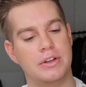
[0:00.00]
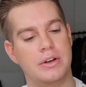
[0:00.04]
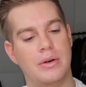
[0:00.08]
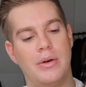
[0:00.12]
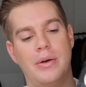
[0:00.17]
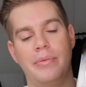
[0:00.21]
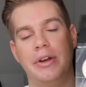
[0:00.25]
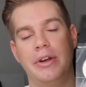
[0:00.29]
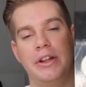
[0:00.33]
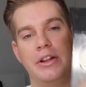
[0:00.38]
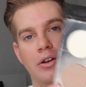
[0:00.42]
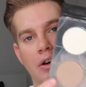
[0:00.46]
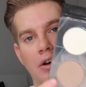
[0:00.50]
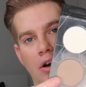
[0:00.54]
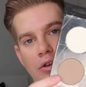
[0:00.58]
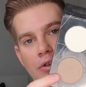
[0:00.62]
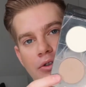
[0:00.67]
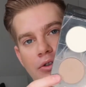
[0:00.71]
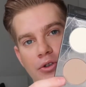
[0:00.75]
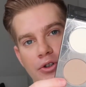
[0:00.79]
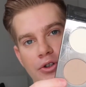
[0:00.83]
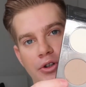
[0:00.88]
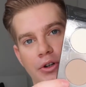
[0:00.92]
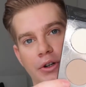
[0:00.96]
I mean, the
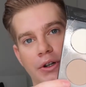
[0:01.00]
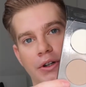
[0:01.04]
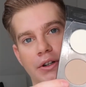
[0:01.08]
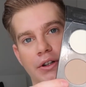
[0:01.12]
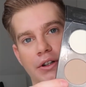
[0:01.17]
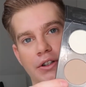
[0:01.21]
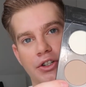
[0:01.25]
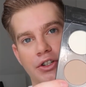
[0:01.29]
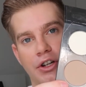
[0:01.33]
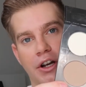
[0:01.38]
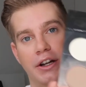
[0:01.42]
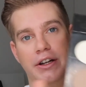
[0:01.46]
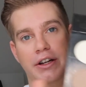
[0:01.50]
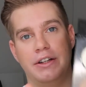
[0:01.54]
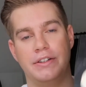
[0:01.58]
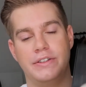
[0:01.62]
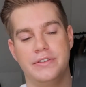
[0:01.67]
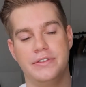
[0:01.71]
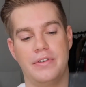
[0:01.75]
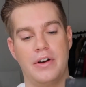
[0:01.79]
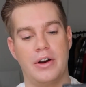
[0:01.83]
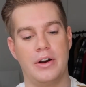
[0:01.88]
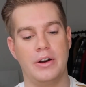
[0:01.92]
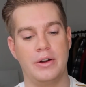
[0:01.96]
contour shade is
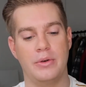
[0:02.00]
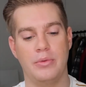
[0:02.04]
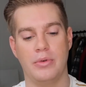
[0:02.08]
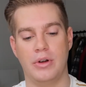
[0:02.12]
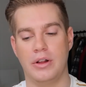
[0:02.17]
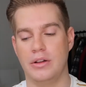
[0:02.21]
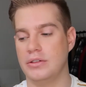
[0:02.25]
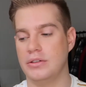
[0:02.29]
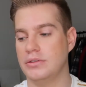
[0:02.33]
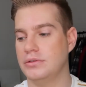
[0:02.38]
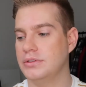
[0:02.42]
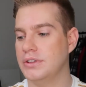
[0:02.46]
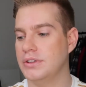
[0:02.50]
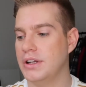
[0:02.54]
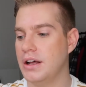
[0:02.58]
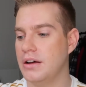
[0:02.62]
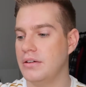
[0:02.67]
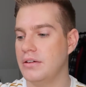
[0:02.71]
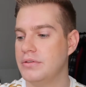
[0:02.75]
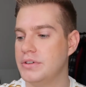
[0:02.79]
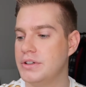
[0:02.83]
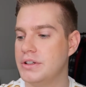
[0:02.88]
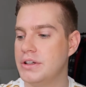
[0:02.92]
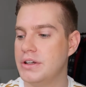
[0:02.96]
very well
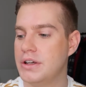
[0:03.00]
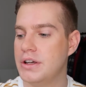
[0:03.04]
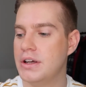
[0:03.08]
loved.